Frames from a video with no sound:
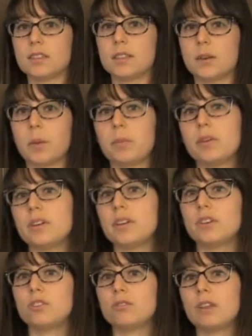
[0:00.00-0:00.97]
So I'm going
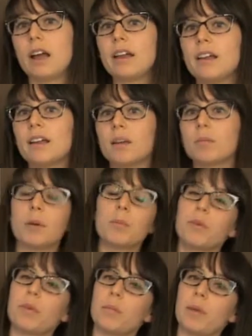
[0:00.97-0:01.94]
to try and come
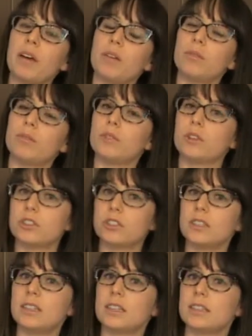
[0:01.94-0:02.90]
up with my own
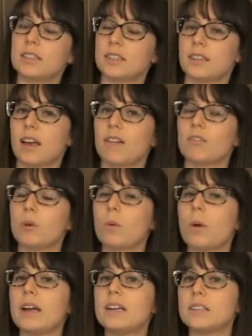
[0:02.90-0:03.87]
version that doesn't have
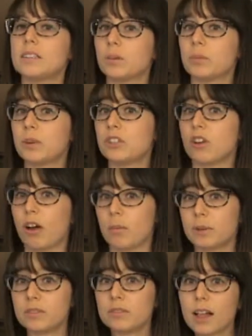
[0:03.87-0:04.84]
quite so much
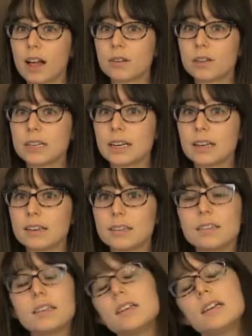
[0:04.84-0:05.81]
almond flour in it,
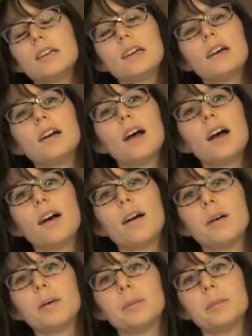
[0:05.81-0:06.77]

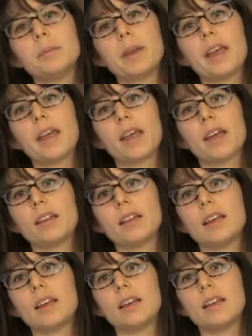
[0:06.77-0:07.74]

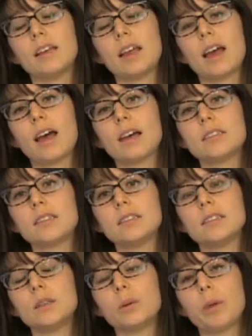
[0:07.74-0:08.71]
and that has a
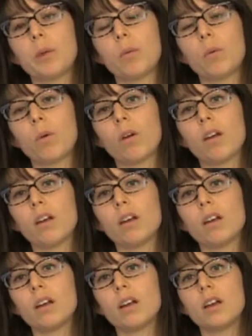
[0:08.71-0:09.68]
little bit
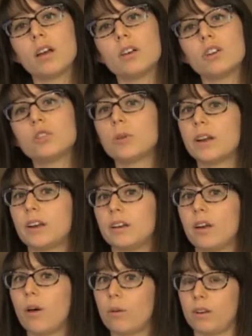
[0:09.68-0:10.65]
more
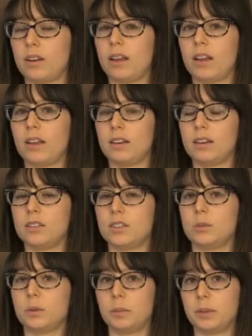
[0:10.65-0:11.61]
shredded coconut
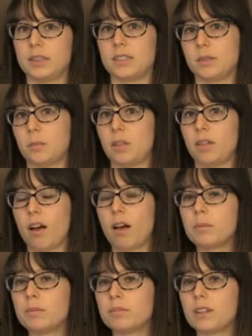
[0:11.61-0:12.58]
to replace some of the
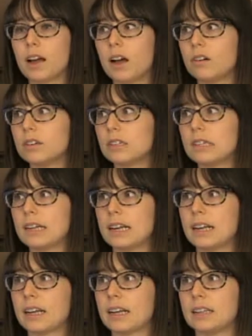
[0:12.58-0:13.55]
almond flour.
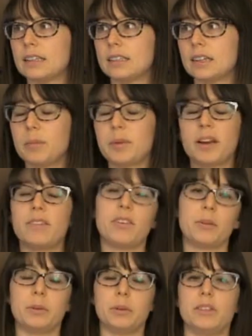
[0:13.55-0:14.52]
And I'm not even
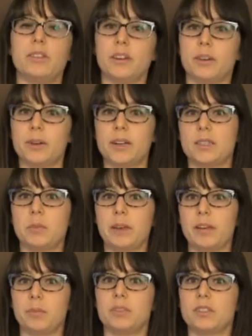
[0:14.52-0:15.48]
going to really look at a
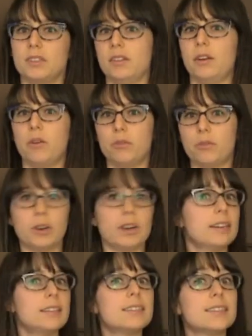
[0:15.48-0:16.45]
recipe. I'm just going to go for
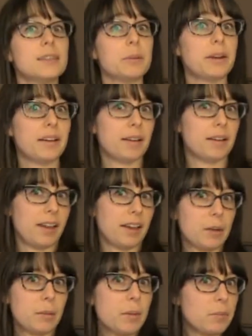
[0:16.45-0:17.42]
it and see what
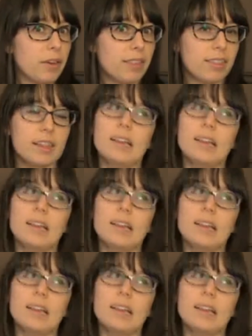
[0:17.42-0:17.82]
I come up with.